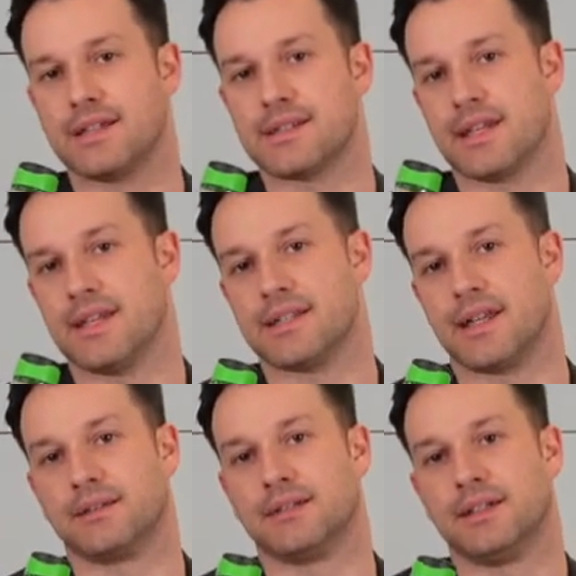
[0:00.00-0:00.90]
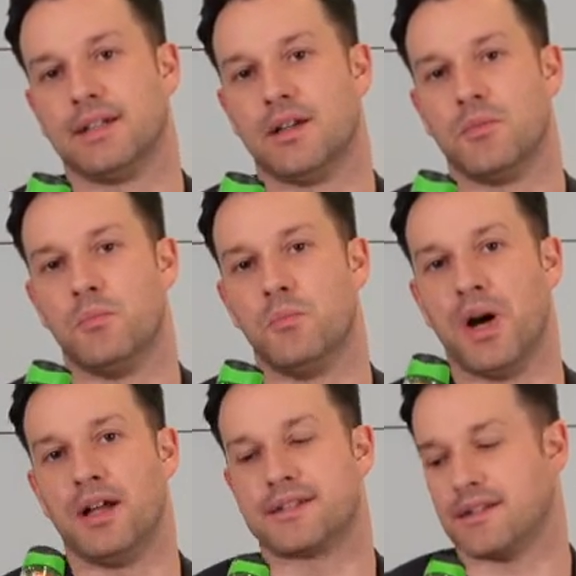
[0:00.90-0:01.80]
seasoning,
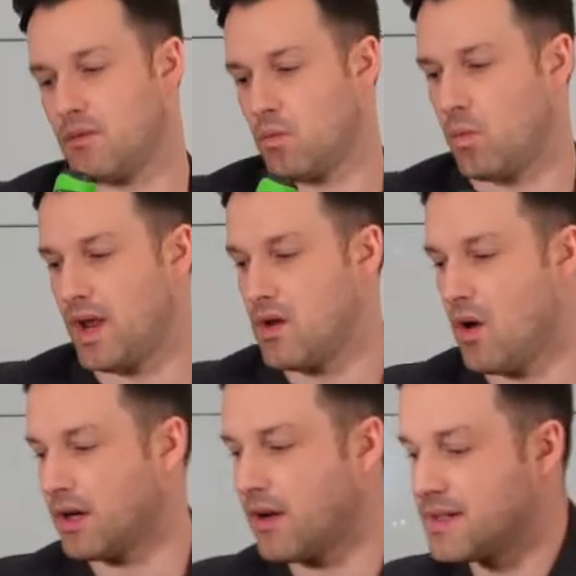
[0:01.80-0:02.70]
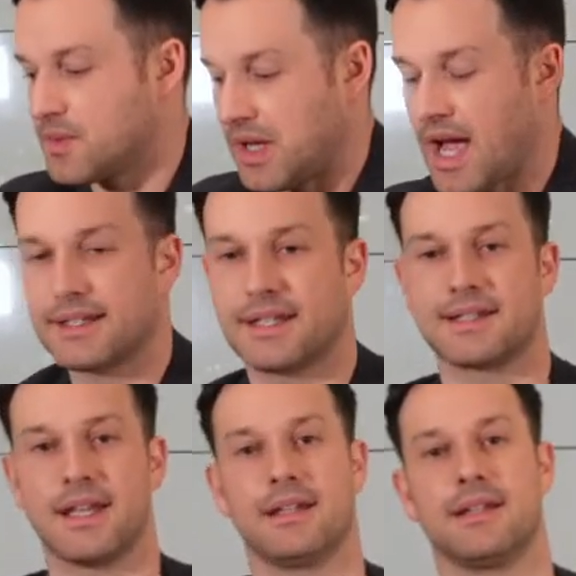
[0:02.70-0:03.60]
but we're not going to be adding
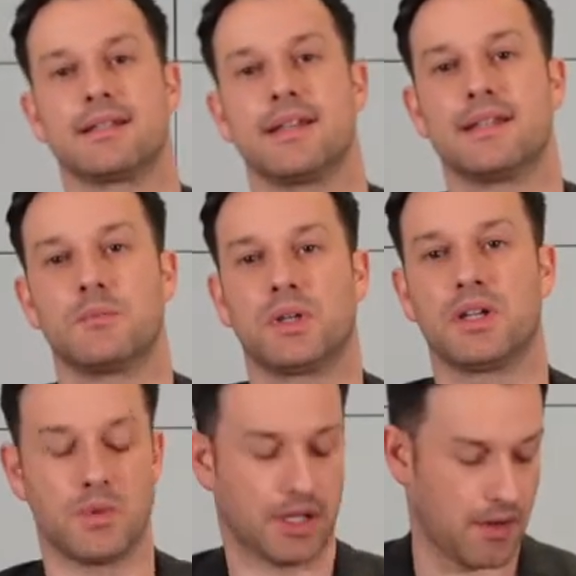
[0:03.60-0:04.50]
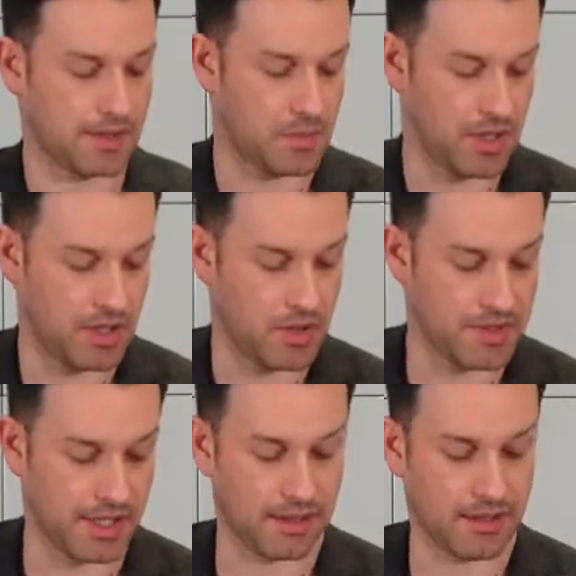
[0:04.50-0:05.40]
Italian seasoning because we're going to be
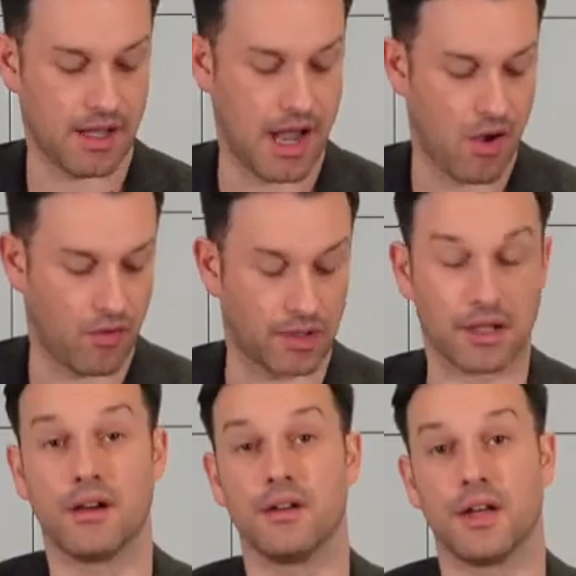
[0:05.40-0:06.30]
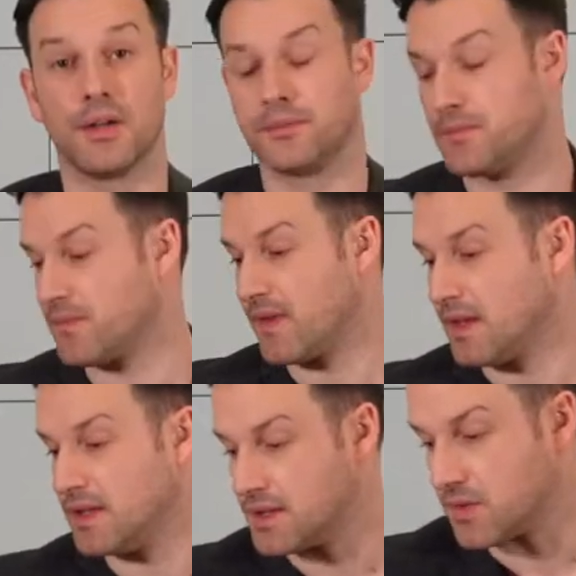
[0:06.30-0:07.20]
using oregano.
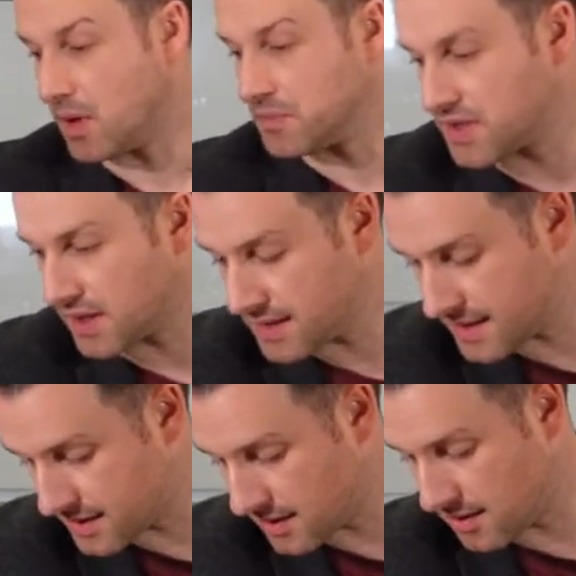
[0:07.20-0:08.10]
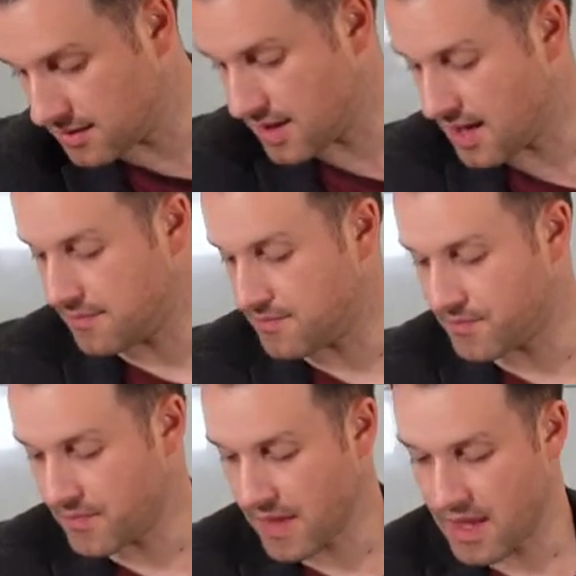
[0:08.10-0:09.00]
So I'm just going to discard
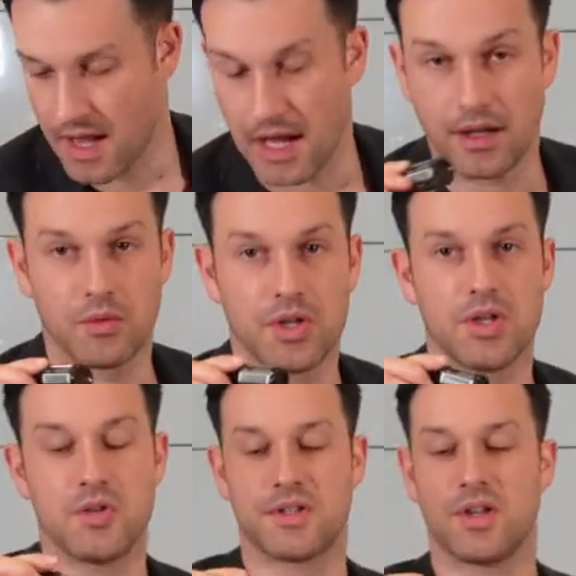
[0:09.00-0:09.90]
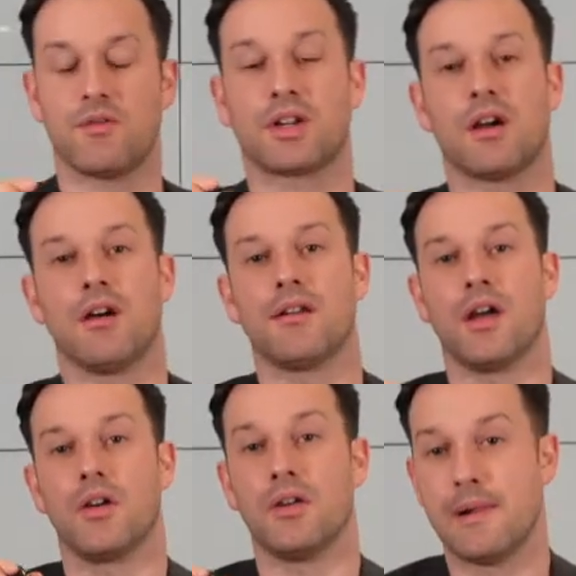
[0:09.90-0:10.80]
that, and I will use the
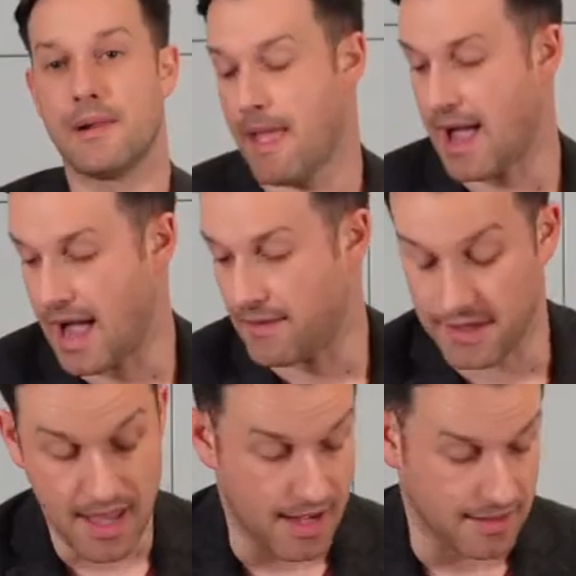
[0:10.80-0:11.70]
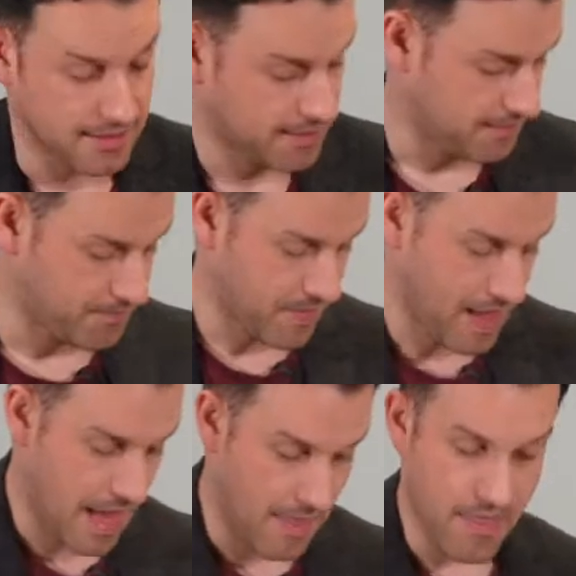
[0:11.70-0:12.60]
oregano at the end.
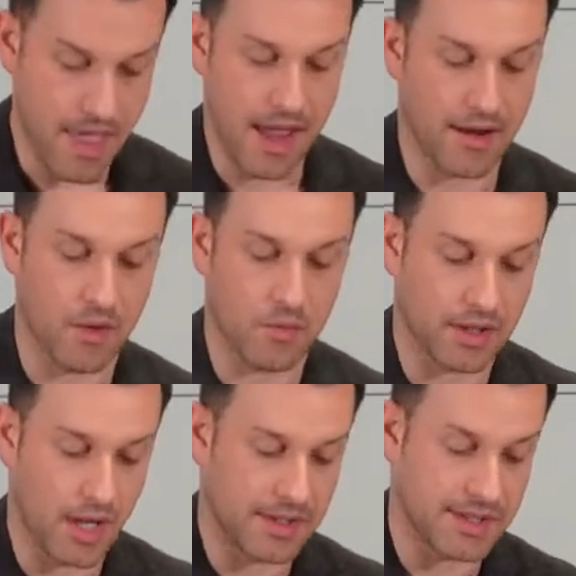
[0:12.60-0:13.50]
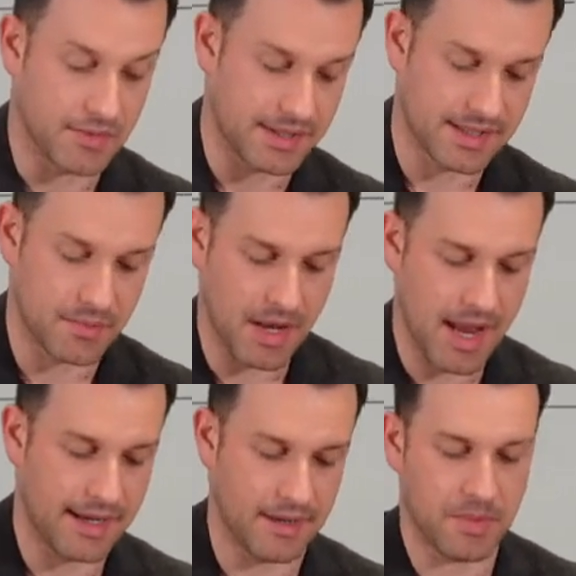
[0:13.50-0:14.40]
And then I will go in to
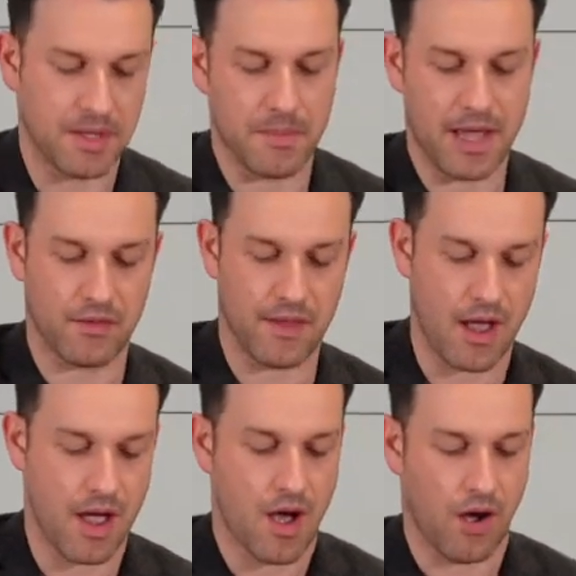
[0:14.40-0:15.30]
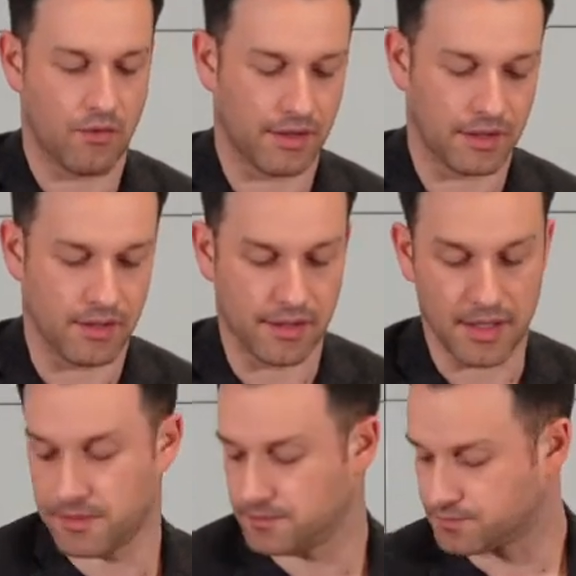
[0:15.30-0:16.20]
explain a bit about
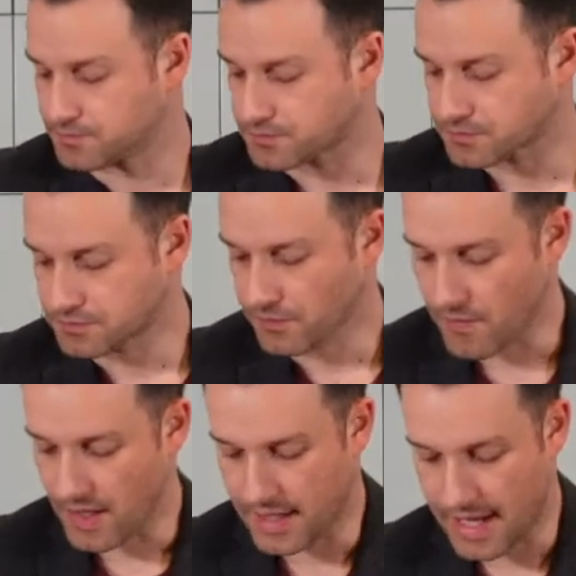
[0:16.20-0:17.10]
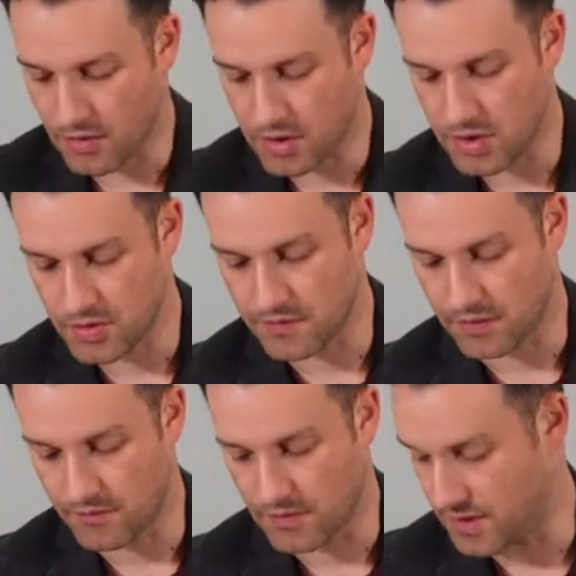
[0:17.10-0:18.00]
oregano and how
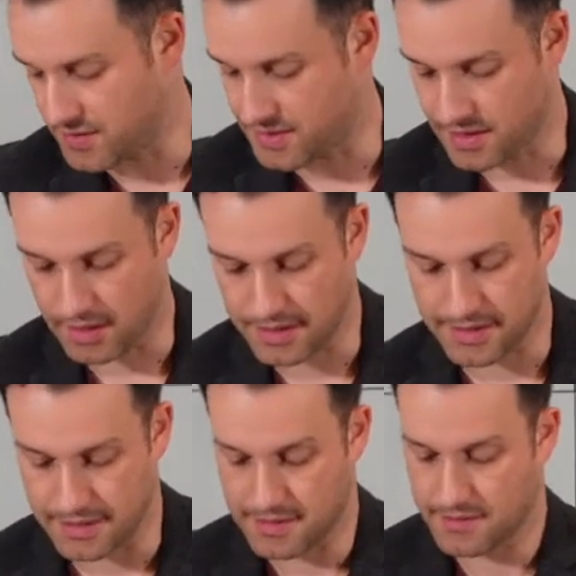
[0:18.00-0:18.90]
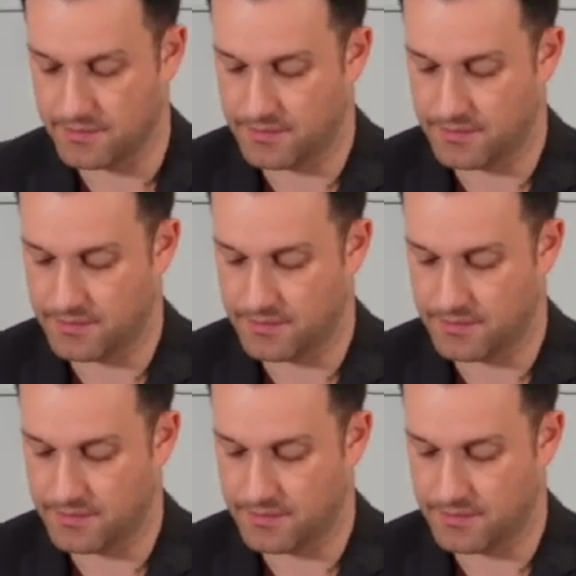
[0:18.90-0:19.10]
useful and versatile it is.